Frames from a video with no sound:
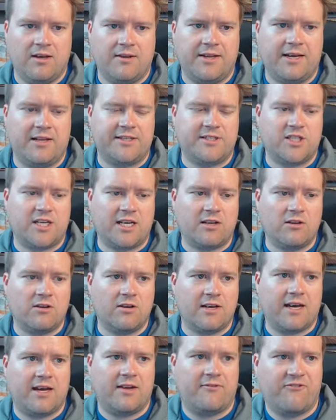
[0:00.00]
Now let's take a
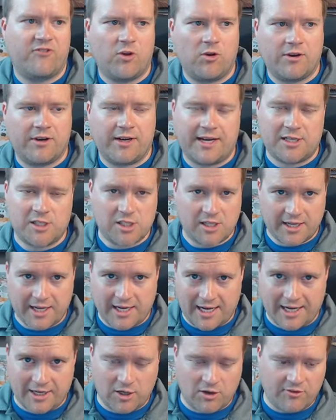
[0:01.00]
look at Florin. Actually,
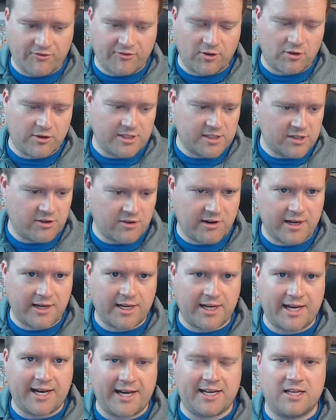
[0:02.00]
I know Florin. is a
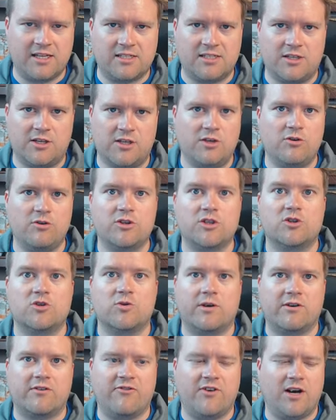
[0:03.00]
great guy. He's a huge
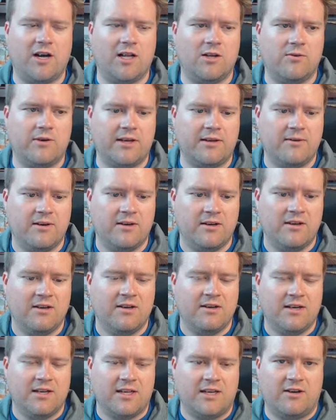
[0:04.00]
Twitter following.
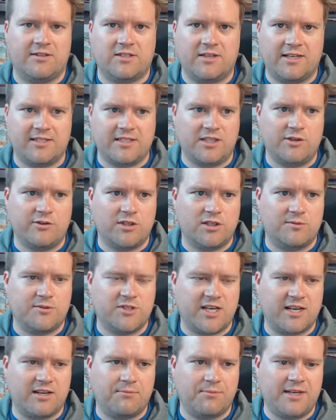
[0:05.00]
He also has a YouTube
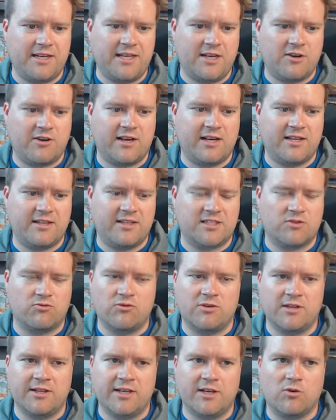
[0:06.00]
channel, but he created this
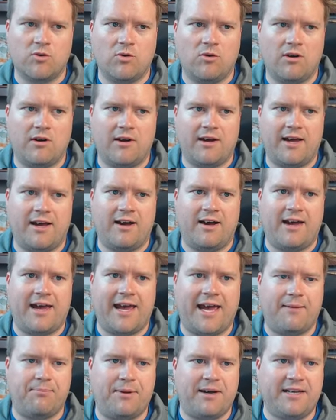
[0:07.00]
really cool uh,
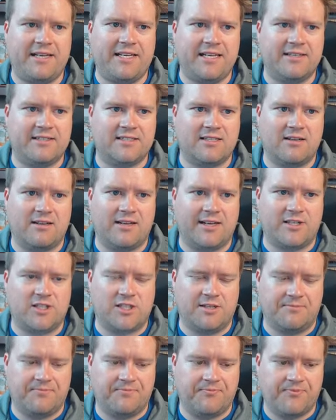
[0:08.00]
app ideas
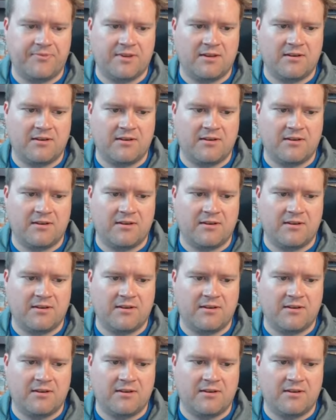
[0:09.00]
collection